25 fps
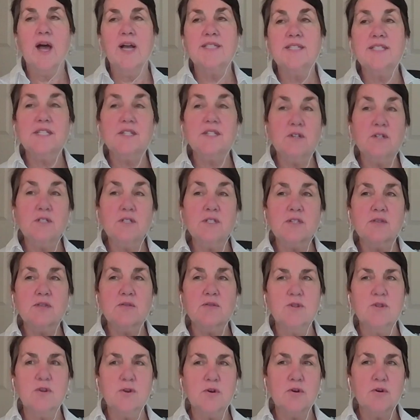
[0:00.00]
I did
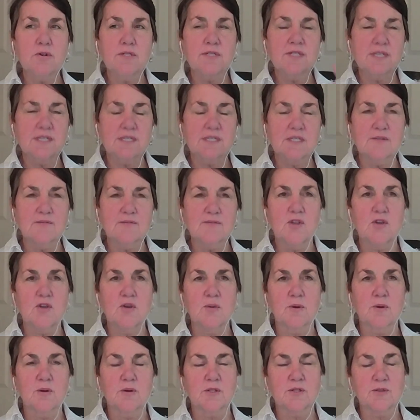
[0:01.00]
also learn sense of
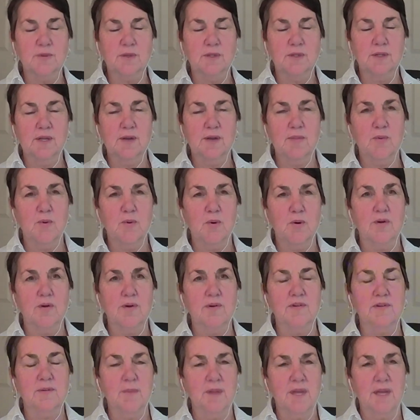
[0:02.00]
humor is really
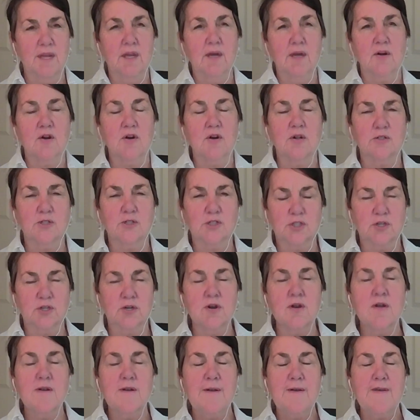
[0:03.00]
important to me in a
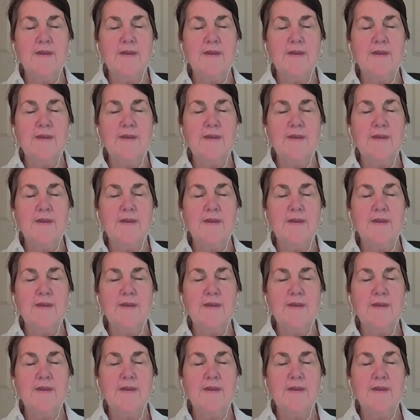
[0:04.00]
culture.